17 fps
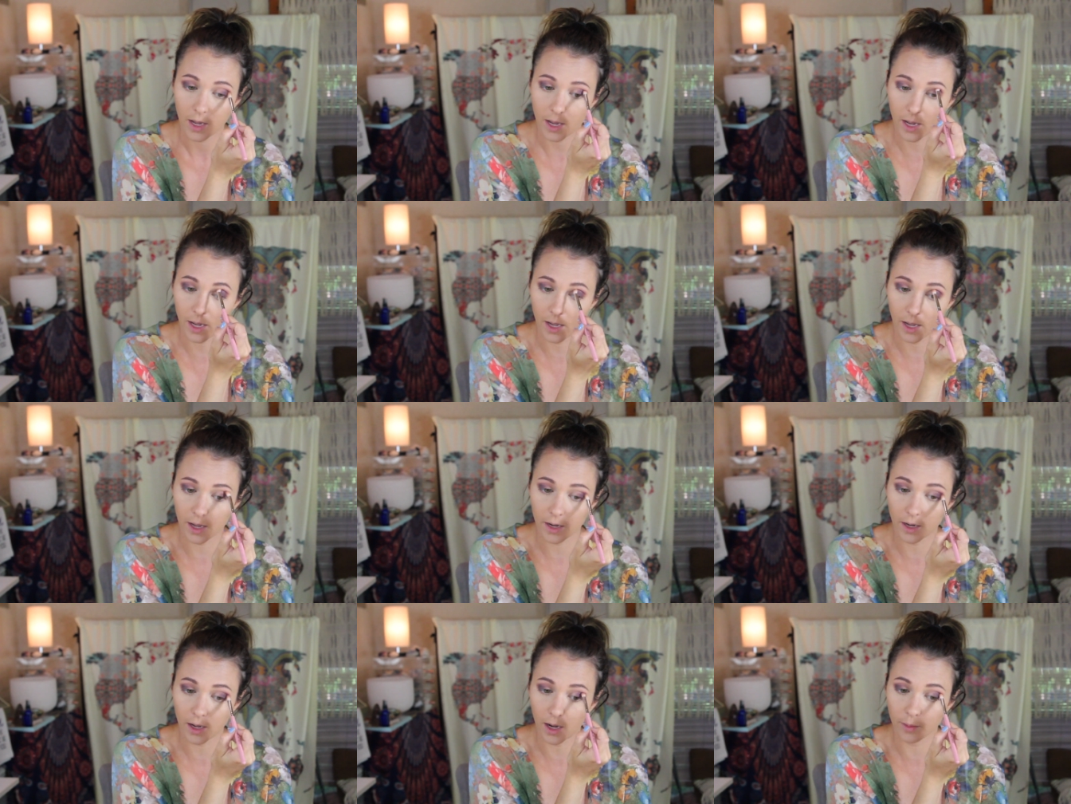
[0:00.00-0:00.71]

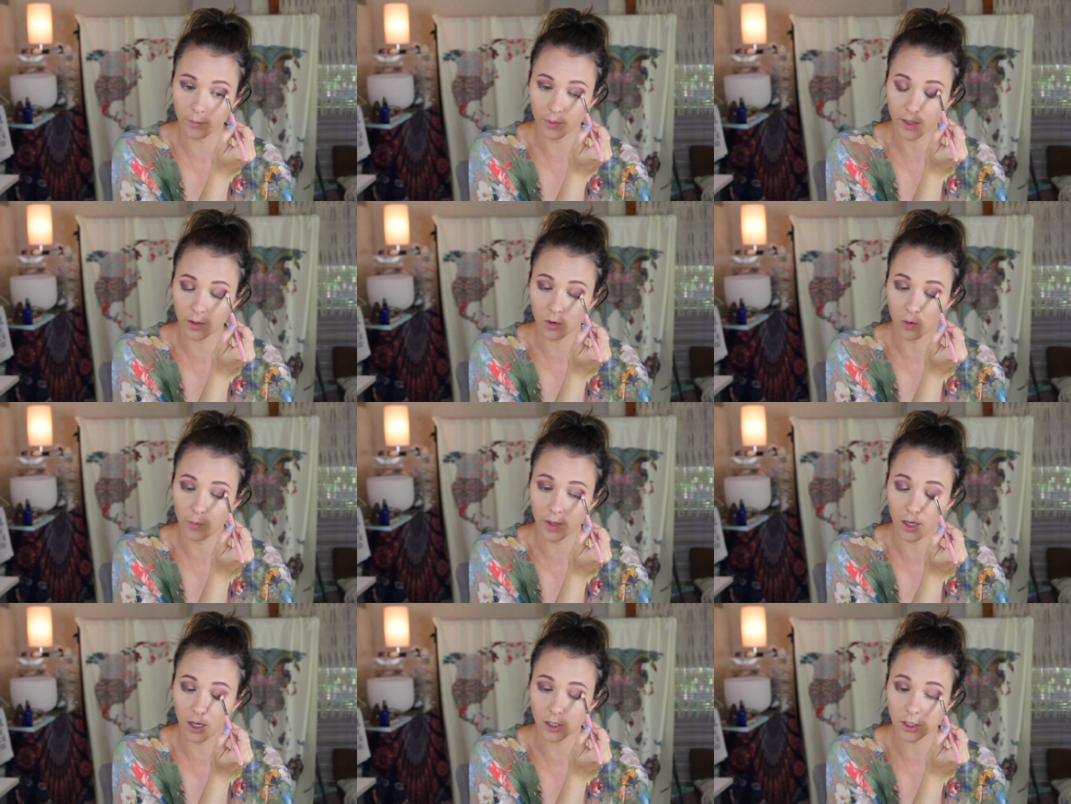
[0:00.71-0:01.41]
and I'm like,
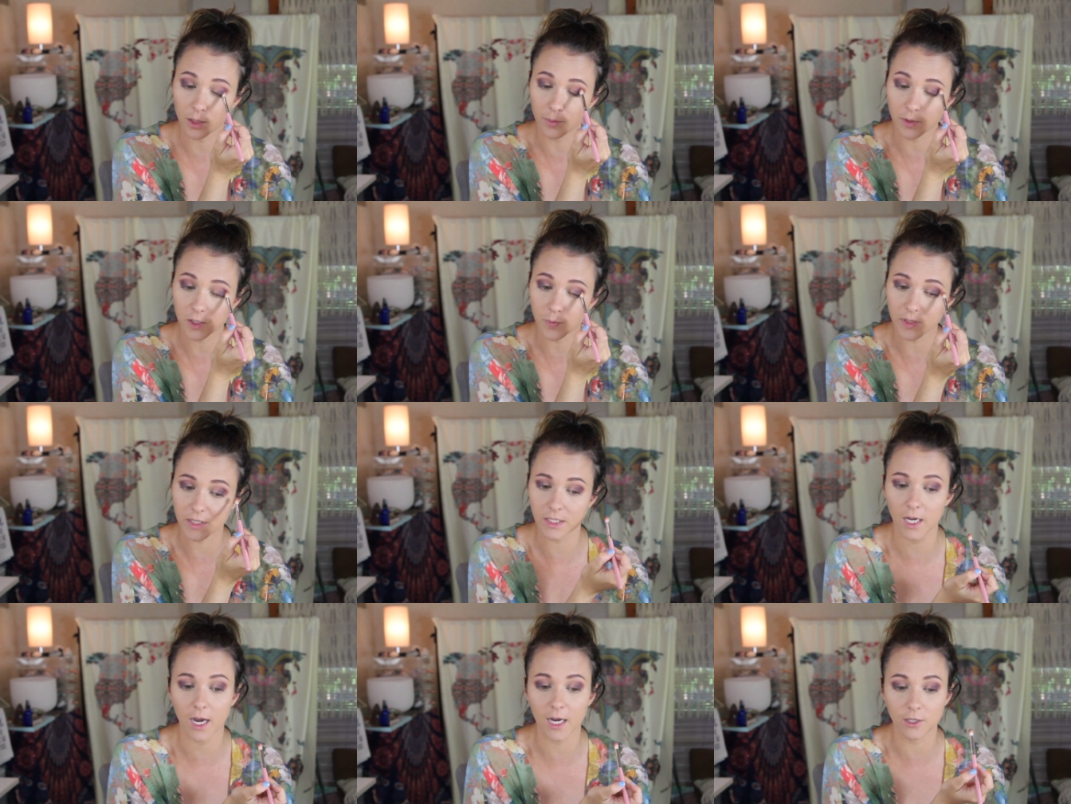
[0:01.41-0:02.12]
oh my gosh, I must
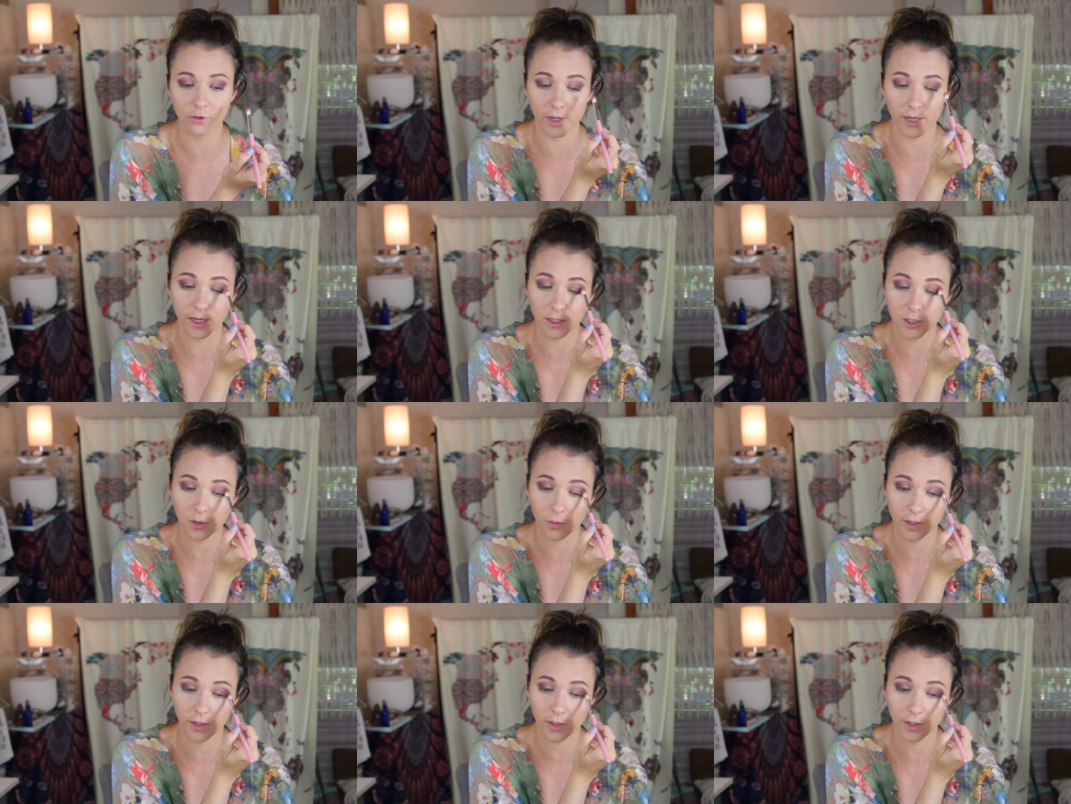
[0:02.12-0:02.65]
be dehydrated.